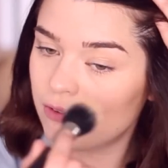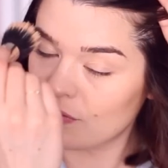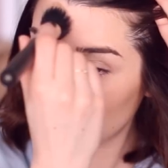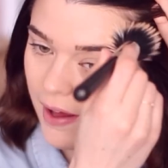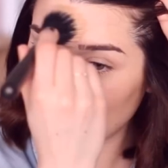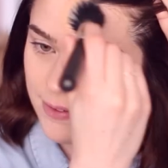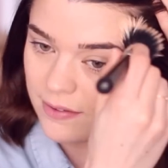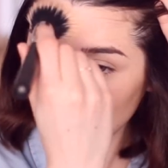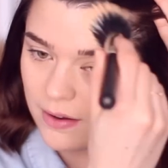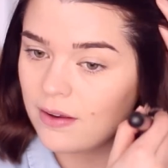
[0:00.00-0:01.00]
the forehead,
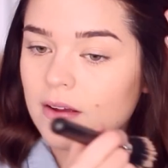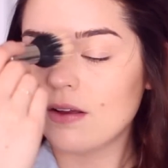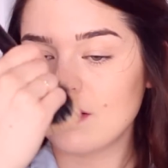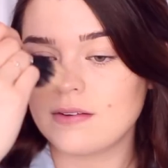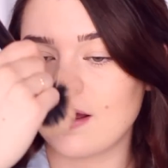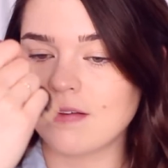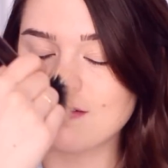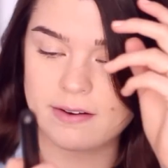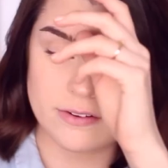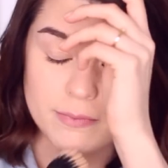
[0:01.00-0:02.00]
down the
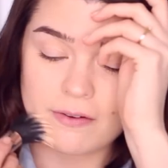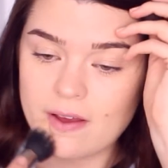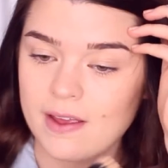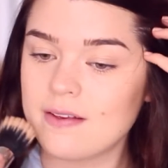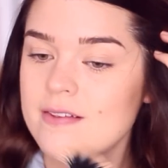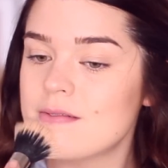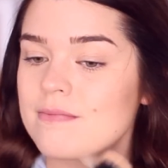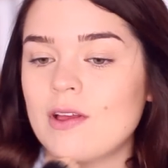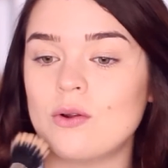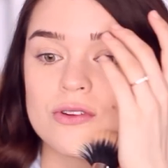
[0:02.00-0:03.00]
centre of my face,
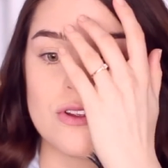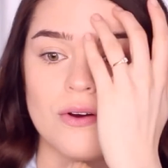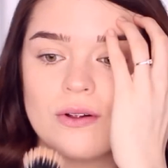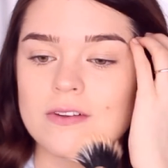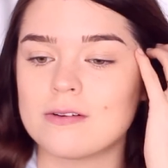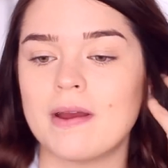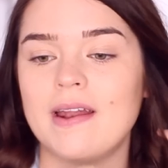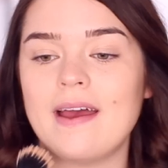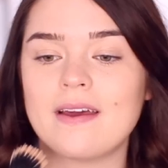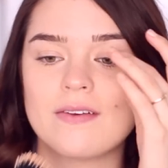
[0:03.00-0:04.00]
and also onto my
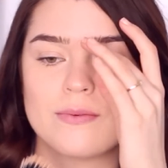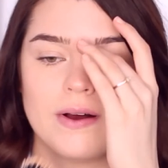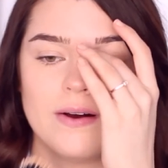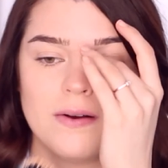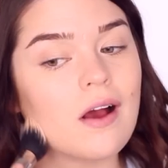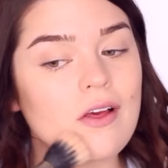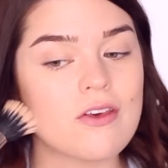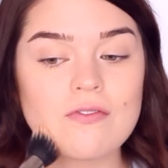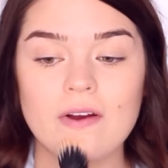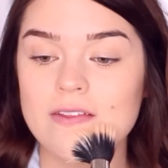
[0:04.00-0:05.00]
neck as well. I
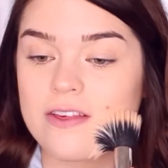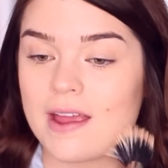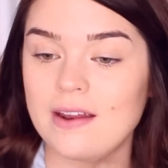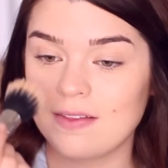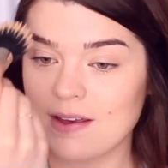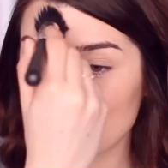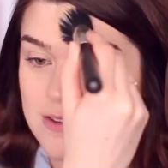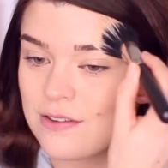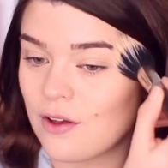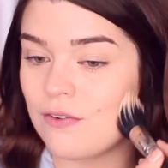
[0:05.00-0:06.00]
just find the shade of
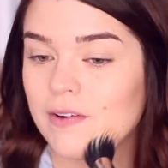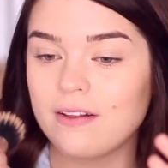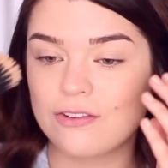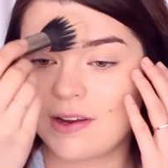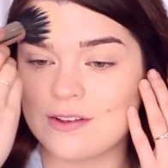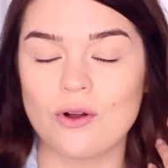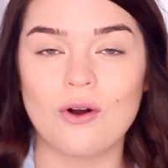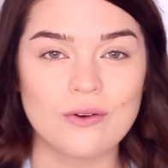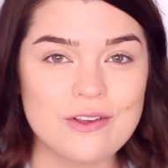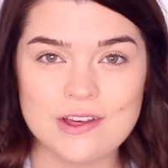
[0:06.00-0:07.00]
this so flattering. It's
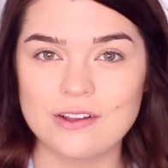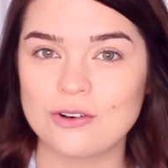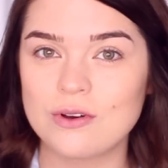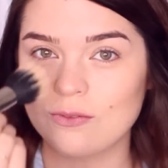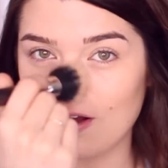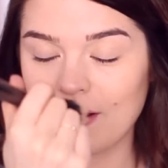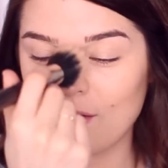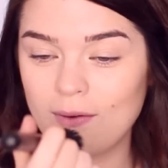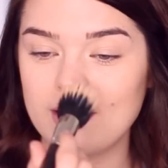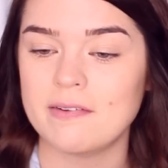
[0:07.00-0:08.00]
not orangey at all, it's quite
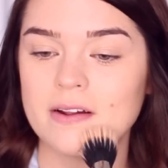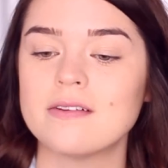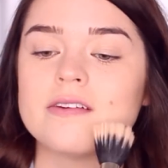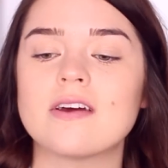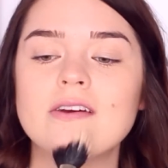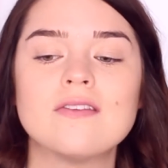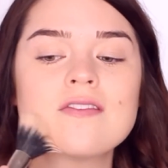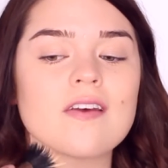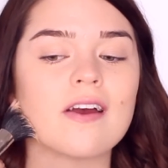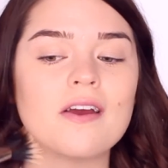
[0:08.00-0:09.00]
like olive in
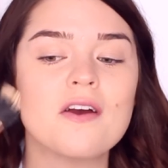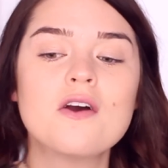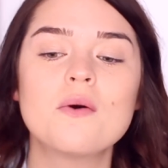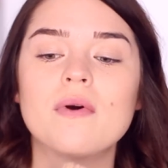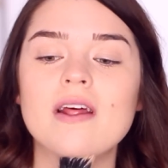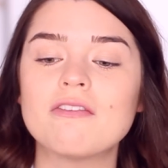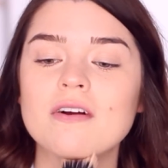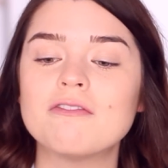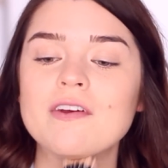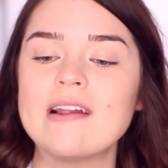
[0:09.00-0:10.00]
undertone, so whenever
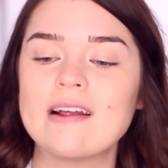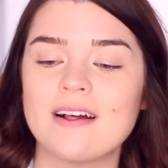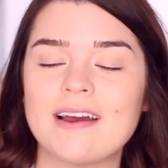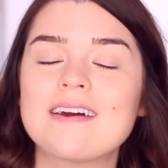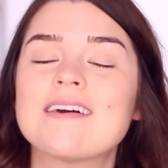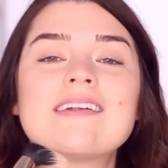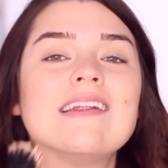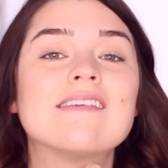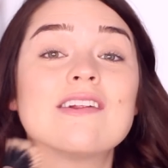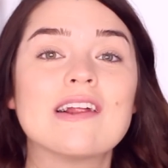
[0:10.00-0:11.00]
I'm feeling like
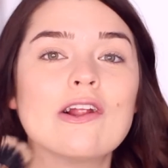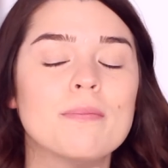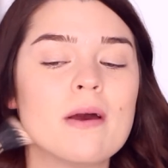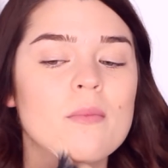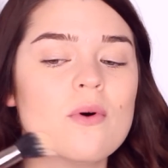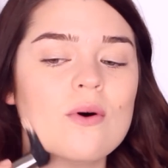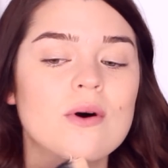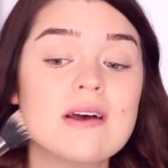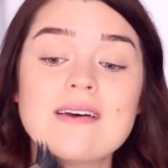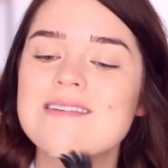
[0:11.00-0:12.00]
need to look a little bit
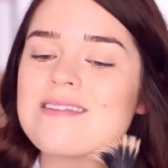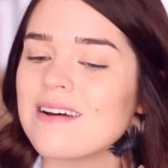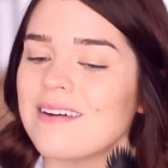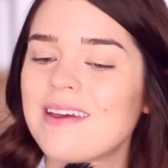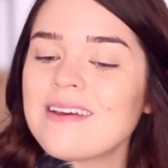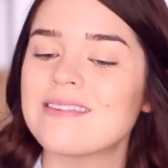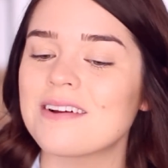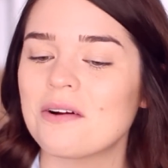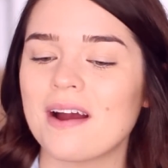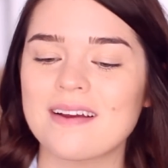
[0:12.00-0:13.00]
more sun-kissed,
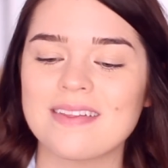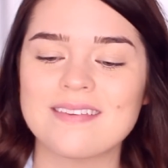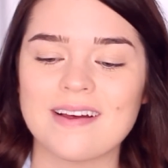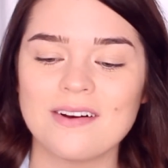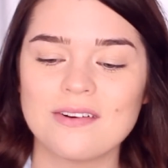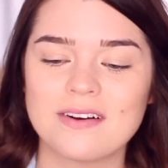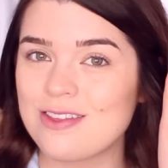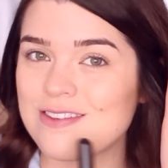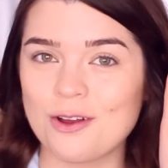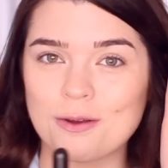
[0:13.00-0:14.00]
I crack this
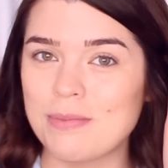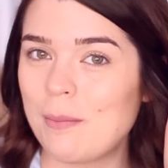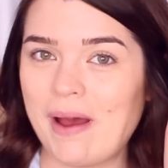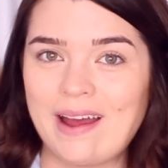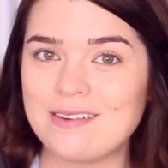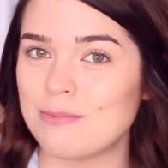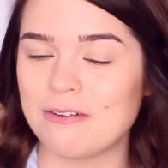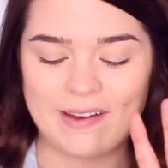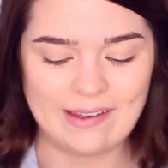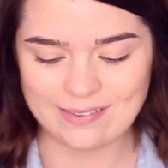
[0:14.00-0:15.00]
out. Just don't compare my hand to
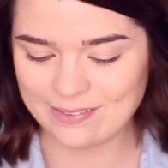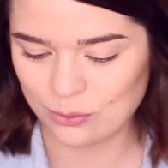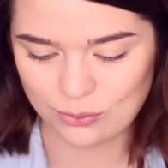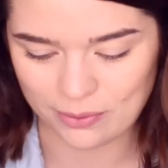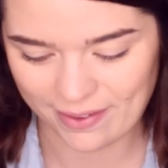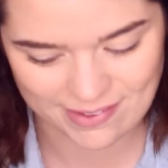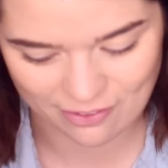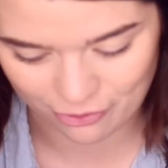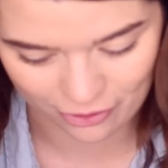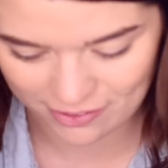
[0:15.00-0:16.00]
my face. Ooh, that's
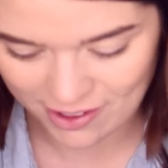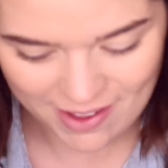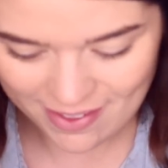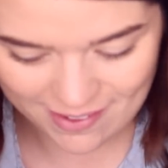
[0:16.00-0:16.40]
never a good